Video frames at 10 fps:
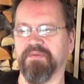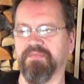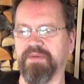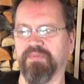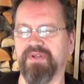
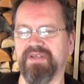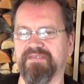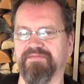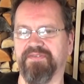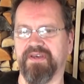People
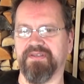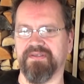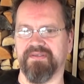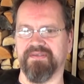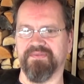
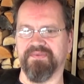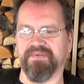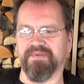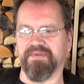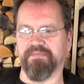infected
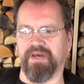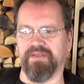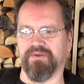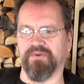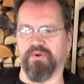by
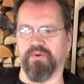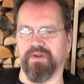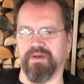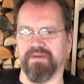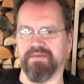the
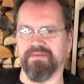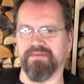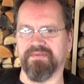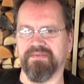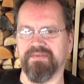corona.
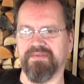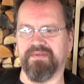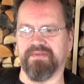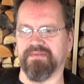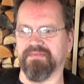
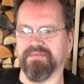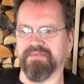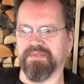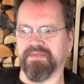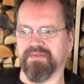Yeah,
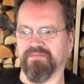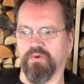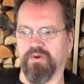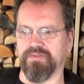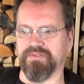of
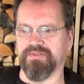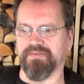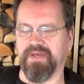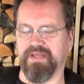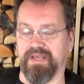course.
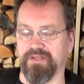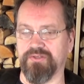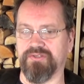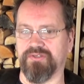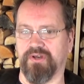They
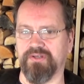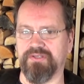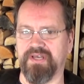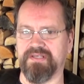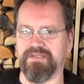just started
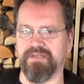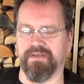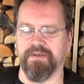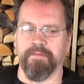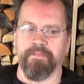testing.
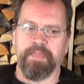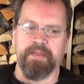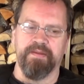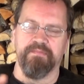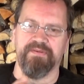
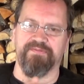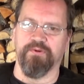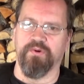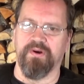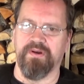
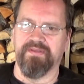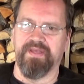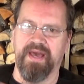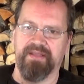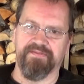Before they
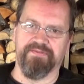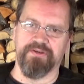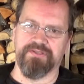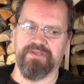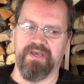had the
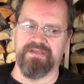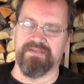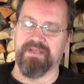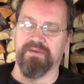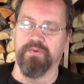first
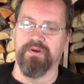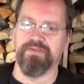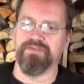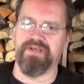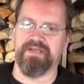case, they
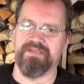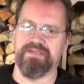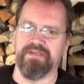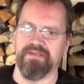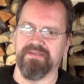weren't
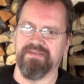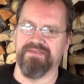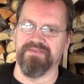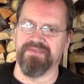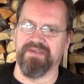testing,
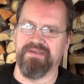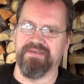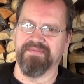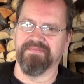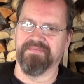you see?
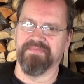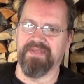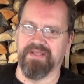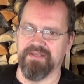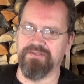
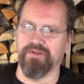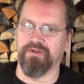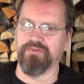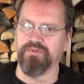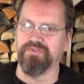Then they
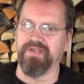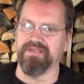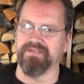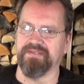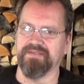started to
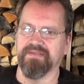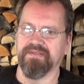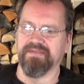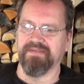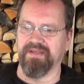test,
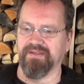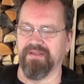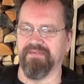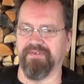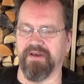and
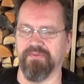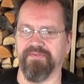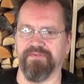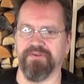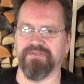they found the
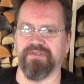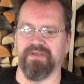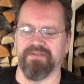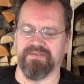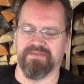first
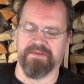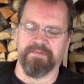case.